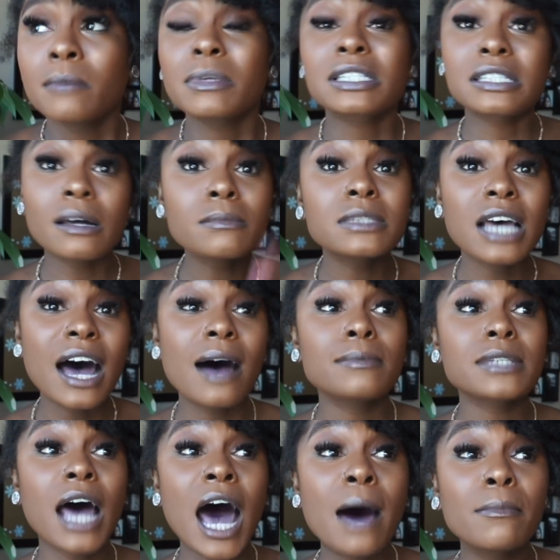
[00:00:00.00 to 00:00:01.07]
but
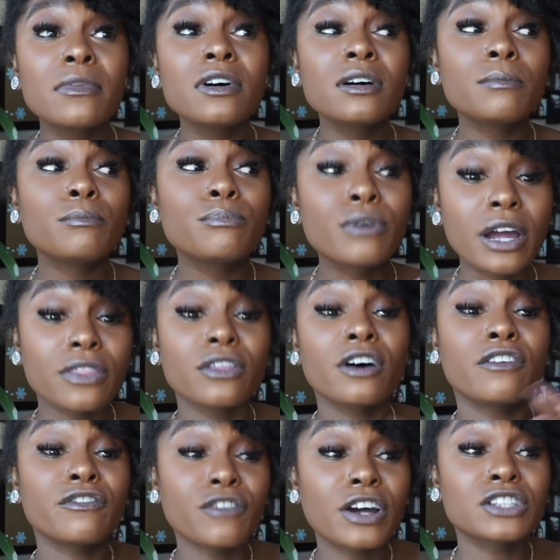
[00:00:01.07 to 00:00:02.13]
sometimes I'm a breath
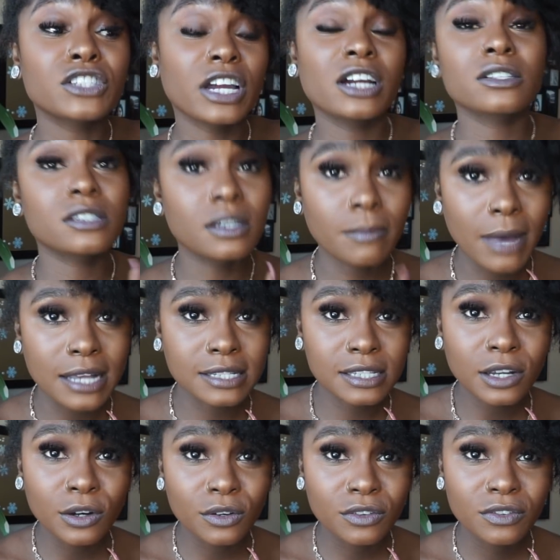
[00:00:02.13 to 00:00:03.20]
of fresh air to
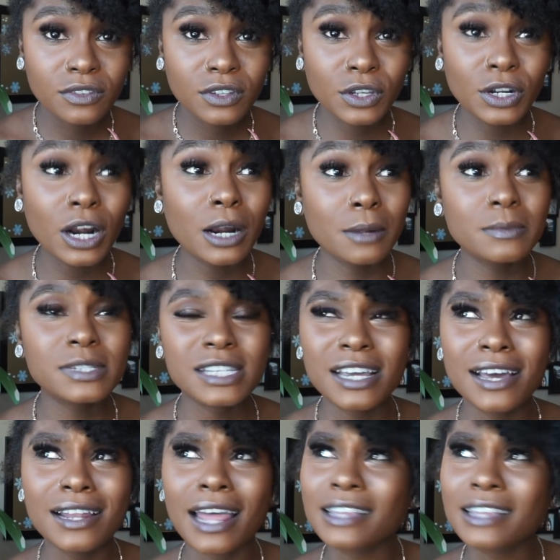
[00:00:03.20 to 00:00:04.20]
myself, you know what I'm saying?